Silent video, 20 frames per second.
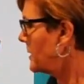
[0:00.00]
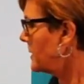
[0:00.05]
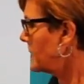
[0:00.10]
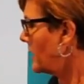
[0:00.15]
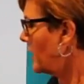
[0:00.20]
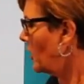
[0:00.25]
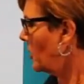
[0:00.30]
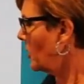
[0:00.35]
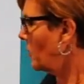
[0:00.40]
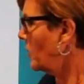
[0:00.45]

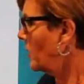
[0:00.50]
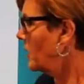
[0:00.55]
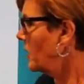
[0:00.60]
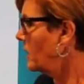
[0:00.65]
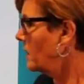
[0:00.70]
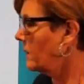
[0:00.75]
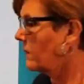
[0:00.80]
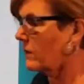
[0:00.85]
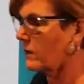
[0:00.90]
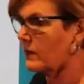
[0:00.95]
So
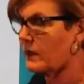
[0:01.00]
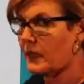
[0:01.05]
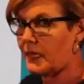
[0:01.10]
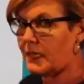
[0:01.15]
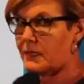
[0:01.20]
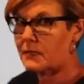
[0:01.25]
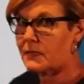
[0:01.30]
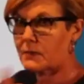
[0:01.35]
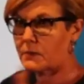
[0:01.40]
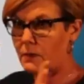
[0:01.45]

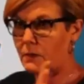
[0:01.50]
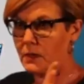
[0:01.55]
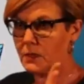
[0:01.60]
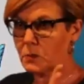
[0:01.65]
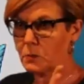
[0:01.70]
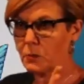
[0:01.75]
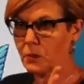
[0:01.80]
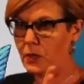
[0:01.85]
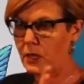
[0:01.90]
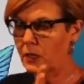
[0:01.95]
it's,
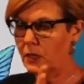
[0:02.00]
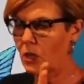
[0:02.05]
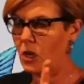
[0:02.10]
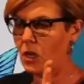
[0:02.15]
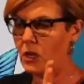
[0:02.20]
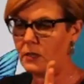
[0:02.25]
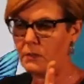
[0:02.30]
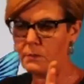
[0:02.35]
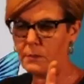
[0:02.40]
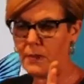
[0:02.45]
it's pretty
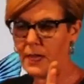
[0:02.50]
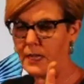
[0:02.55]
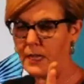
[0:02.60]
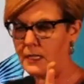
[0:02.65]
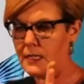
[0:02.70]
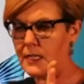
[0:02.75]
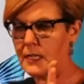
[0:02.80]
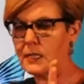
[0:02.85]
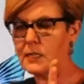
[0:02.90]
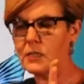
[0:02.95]
long,
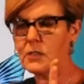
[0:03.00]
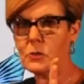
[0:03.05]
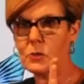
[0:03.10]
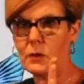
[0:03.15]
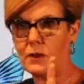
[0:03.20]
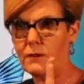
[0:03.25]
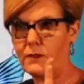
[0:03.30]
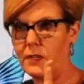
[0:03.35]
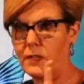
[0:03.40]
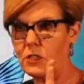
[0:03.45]
about 10 to
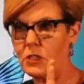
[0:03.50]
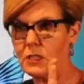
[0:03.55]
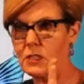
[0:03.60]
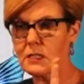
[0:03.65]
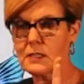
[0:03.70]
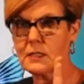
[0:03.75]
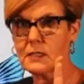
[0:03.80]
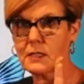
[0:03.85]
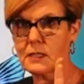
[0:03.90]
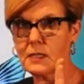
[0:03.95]
12
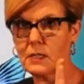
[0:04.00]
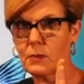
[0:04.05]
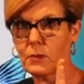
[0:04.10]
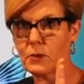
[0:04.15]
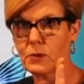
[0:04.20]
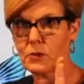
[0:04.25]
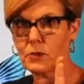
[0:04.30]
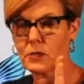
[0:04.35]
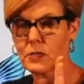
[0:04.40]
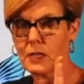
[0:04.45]
inches is a
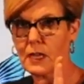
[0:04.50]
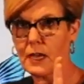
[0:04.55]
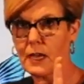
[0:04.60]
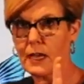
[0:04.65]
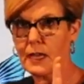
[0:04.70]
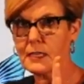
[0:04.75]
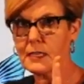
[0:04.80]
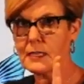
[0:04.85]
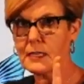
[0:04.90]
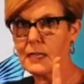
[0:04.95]
typical
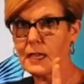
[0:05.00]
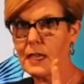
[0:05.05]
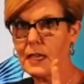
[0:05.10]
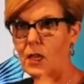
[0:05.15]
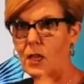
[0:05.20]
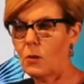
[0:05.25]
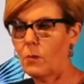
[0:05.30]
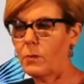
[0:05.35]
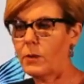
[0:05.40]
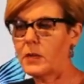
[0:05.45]
size
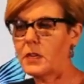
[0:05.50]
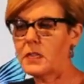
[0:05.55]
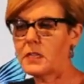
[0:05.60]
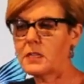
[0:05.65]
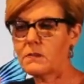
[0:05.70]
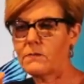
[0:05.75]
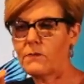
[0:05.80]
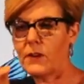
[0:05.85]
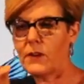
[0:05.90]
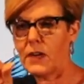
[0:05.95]
but
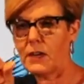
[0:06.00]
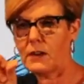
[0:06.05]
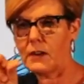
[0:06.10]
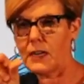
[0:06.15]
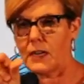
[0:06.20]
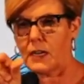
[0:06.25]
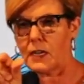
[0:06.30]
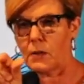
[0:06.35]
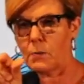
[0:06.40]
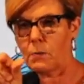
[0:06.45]
it's
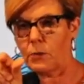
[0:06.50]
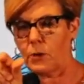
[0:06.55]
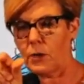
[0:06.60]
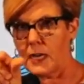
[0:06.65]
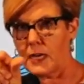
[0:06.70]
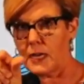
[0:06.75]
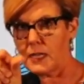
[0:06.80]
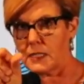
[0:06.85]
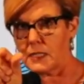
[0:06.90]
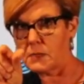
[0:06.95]
very
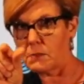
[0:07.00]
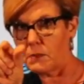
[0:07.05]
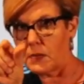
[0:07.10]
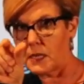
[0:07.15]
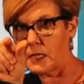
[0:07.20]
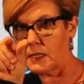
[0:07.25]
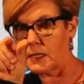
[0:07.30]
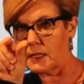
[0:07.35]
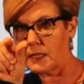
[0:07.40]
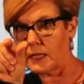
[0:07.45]
compressed
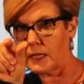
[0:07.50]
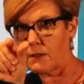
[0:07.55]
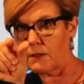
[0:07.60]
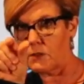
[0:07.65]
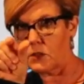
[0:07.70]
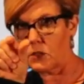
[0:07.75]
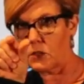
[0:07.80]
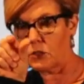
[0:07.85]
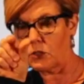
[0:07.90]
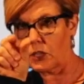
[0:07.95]
means like
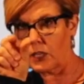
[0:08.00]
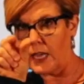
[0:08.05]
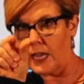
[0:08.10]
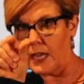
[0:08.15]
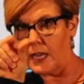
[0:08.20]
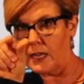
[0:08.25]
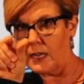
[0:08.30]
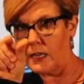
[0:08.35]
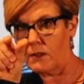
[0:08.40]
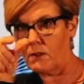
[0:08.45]
if you look
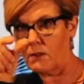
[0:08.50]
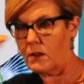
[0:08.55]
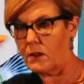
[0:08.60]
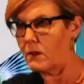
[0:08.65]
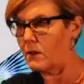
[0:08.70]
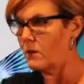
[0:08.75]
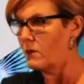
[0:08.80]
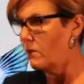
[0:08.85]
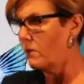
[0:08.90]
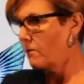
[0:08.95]
at it
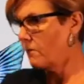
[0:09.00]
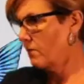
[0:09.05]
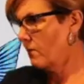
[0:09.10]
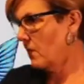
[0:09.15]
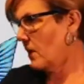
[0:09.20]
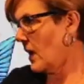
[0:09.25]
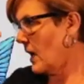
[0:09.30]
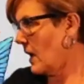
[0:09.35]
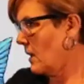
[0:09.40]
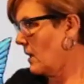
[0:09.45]

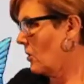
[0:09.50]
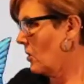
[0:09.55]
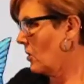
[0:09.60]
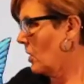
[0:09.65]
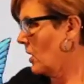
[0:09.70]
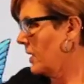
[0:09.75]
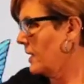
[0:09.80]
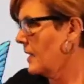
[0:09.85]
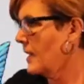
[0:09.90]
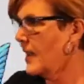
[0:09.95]
head
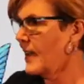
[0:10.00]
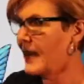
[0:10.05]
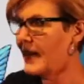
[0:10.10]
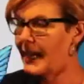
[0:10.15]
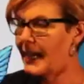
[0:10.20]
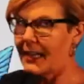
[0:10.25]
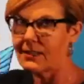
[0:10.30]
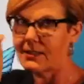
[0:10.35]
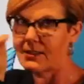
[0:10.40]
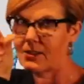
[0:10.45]
on,
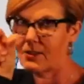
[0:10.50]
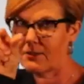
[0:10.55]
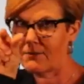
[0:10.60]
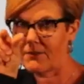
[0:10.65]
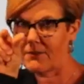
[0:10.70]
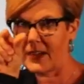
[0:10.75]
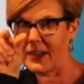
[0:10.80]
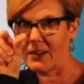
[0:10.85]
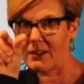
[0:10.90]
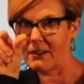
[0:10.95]
if
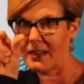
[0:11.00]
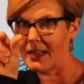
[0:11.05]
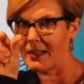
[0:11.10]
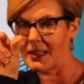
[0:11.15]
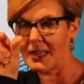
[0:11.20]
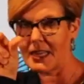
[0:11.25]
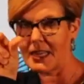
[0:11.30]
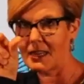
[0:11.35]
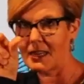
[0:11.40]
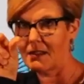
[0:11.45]
they're
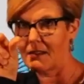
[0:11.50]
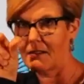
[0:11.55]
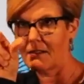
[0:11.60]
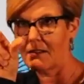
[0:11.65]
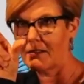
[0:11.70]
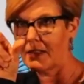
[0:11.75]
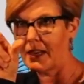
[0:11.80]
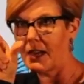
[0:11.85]
very thin.